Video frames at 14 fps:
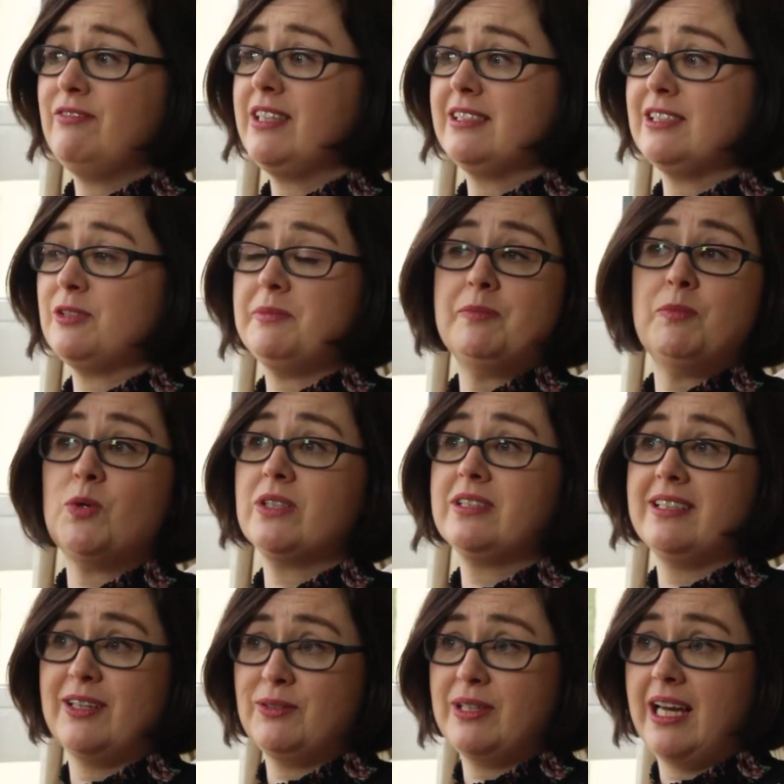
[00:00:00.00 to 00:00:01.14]
everything's gonna be more
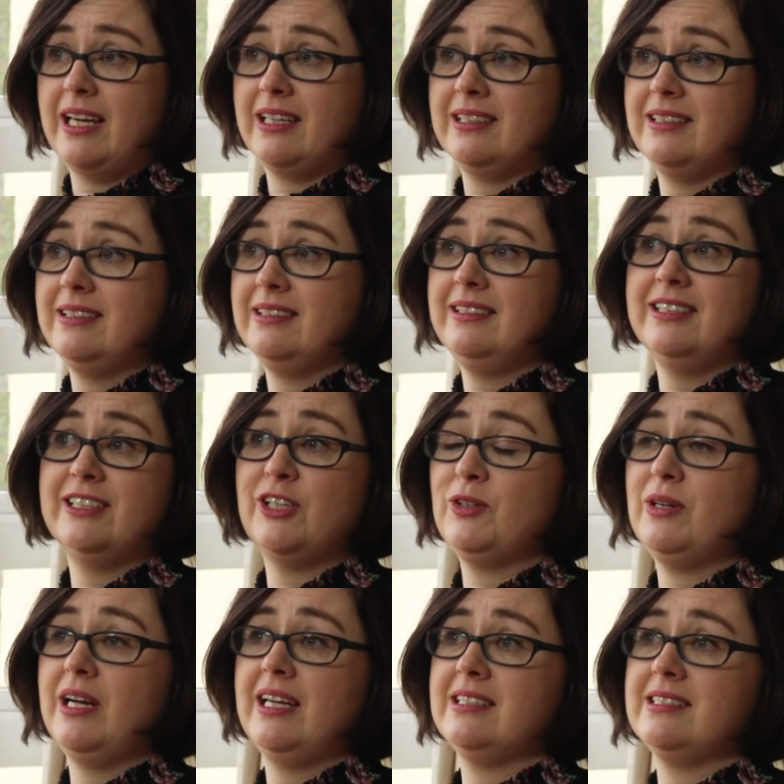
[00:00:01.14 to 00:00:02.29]
than okay you
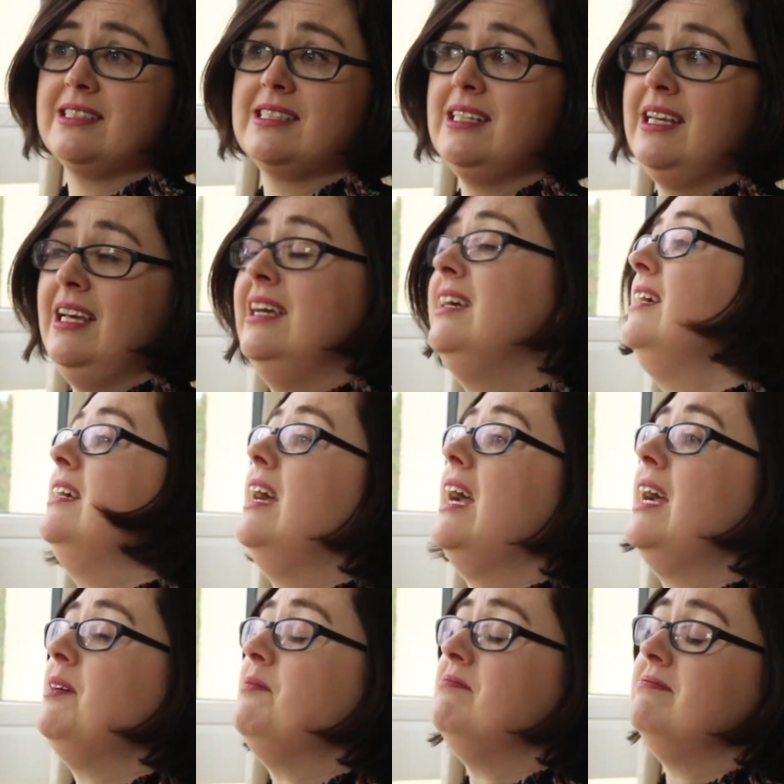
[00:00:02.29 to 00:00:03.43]
know and
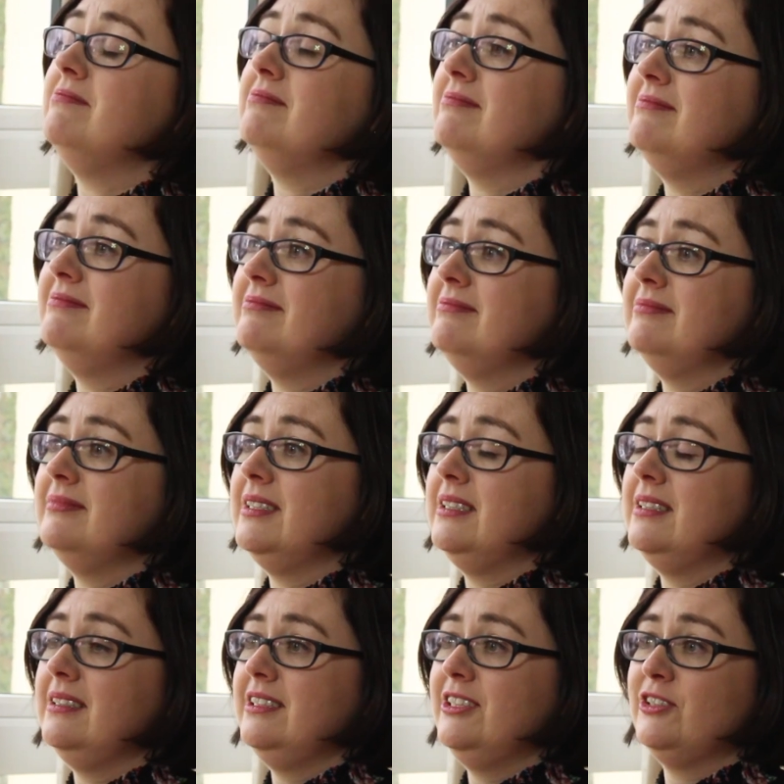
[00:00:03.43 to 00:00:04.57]
um
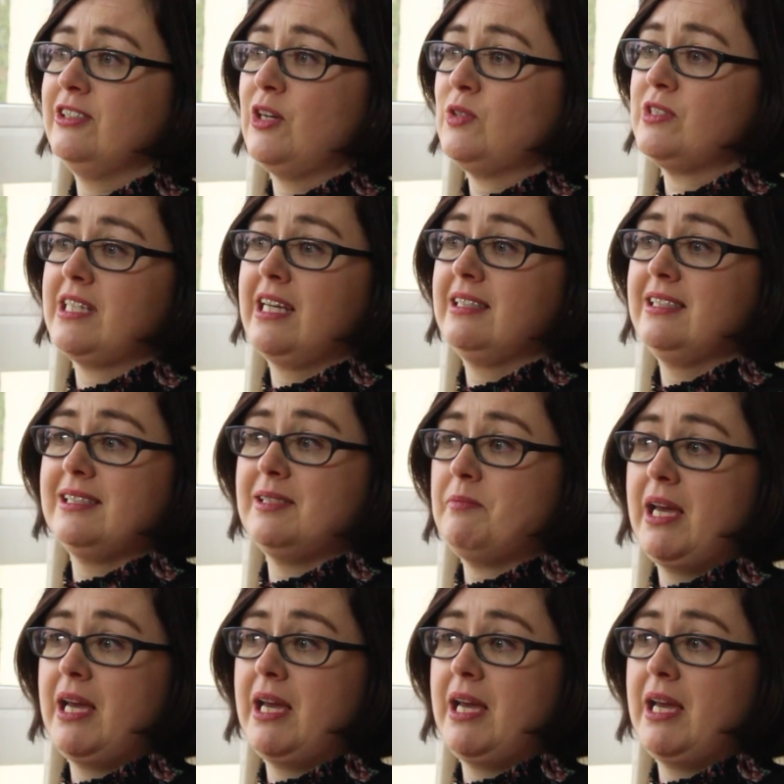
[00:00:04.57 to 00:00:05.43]
you're going to get this